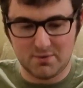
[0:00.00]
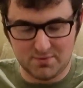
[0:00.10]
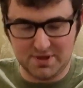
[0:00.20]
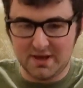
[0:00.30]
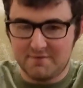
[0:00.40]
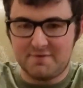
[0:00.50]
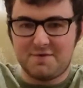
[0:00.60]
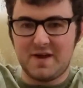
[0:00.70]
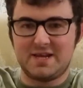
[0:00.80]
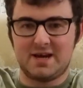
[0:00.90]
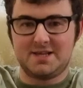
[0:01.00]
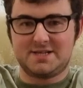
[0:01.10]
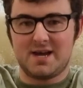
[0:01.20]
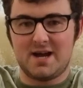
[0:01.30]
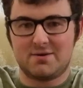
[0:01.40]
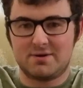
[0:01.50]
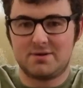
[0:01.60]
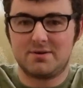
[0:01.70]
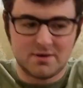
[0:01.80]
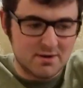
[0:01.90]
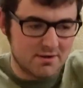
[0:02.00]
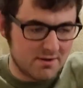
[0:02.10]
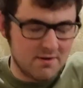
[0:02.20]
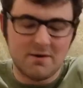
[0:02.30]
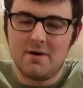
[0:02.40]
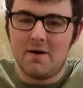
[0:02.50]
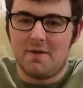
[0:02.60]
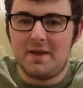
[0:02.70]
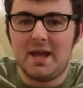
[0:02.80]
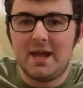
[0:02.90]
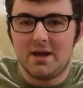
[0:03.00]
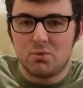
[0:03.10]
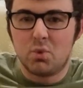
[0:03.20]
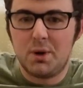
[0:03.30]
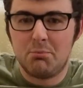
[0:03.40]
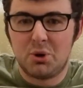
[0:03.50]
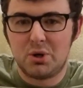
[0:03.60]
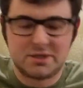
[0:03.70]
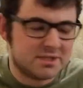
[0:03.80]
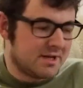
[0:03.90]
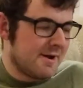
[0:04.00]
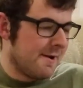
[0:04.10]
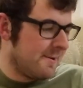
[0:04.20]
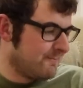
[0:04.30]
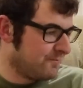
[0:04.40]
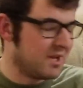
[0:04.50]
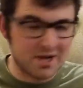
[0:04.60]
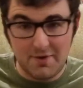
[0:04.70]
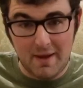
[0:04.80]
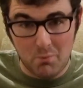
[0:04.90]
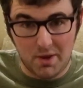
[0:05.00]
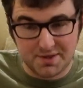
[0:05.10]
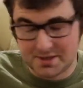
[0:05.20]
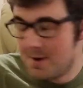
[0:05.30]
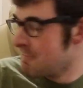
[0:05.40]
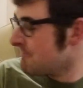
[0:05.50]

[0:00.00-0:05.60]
With your feet either side on the running boards. Them ones.